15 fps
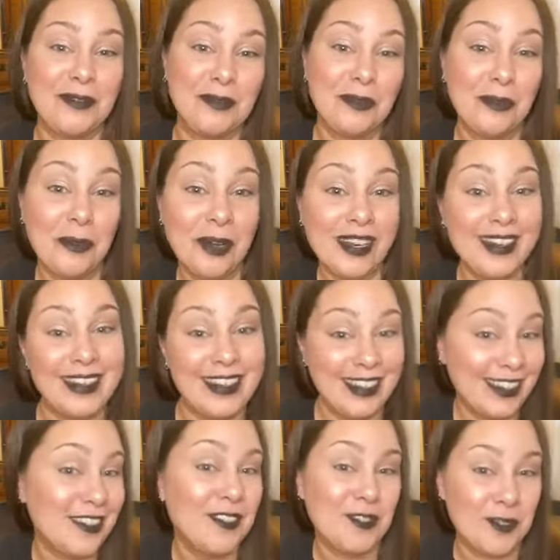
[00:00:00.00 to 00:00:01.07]
What an
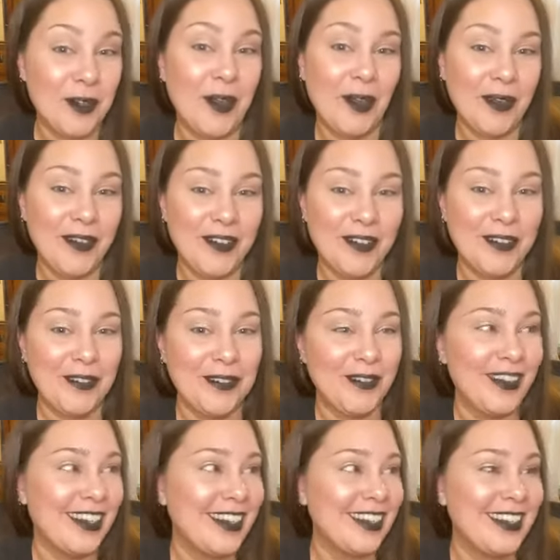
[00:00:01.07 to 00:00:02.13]
intro.
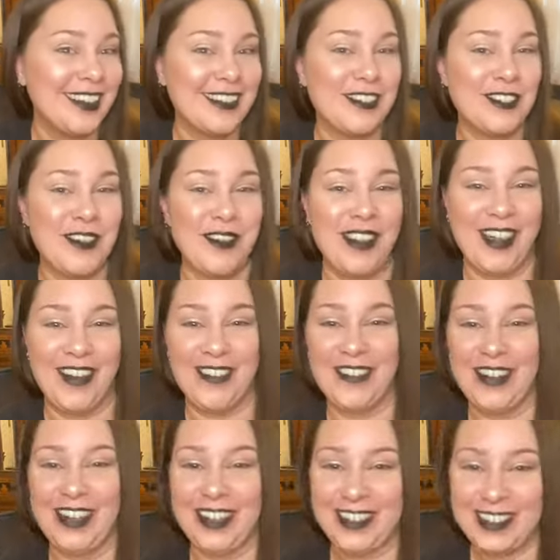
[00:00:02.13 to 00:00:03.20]
What an intro that was.